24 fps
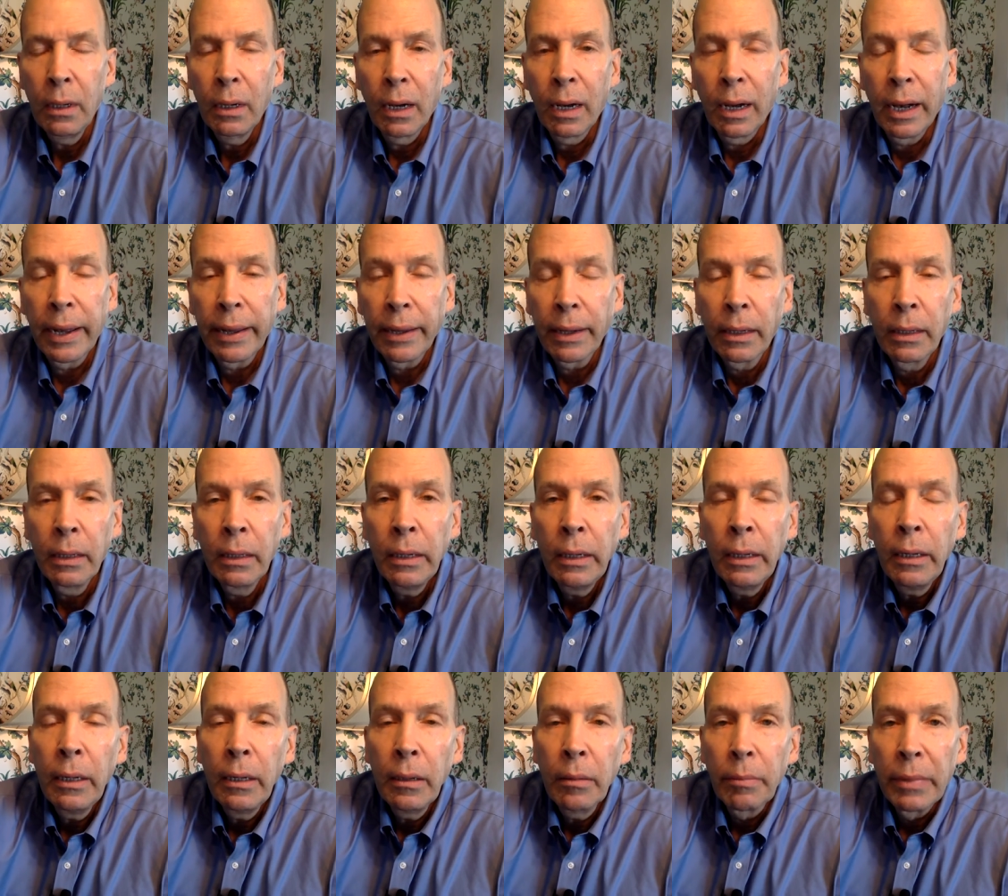Hi,
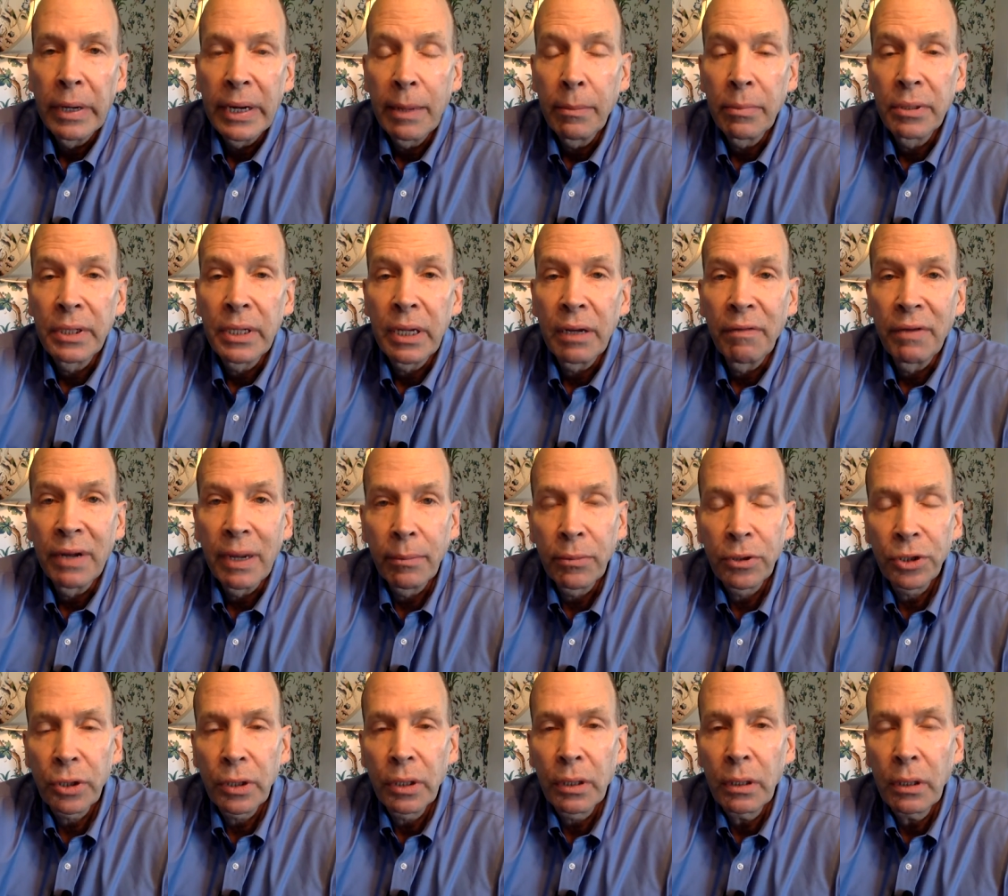my name is David
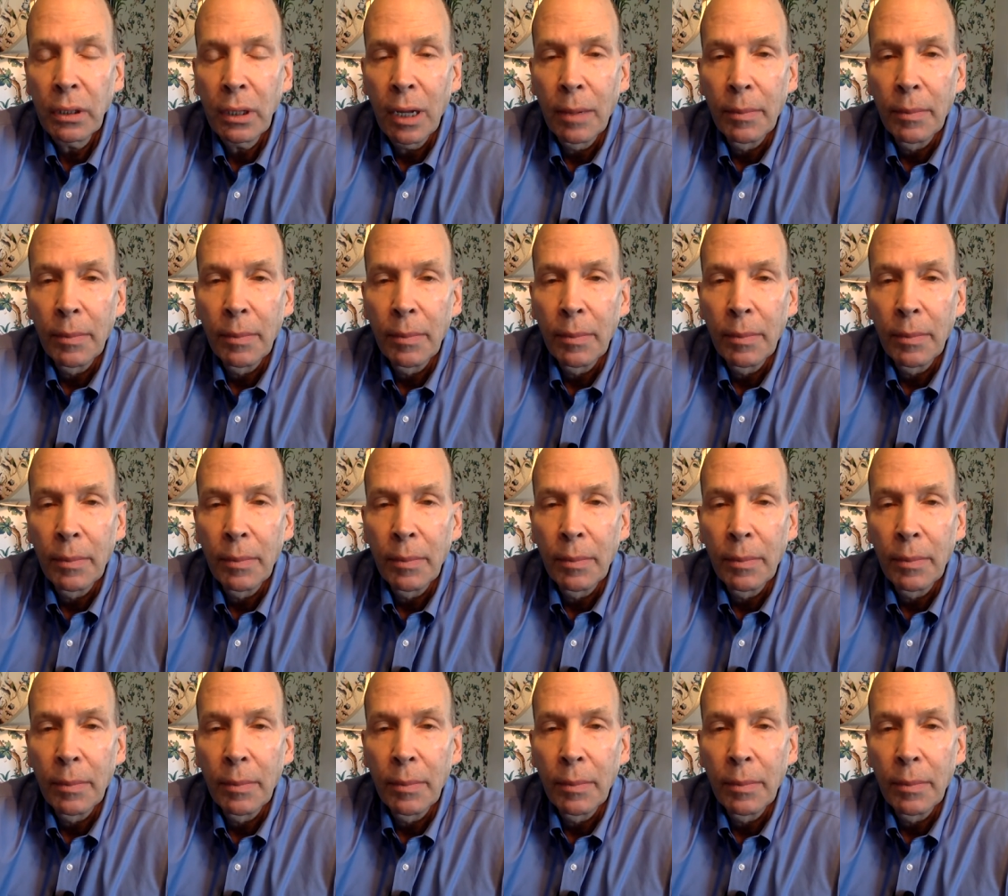Emerson.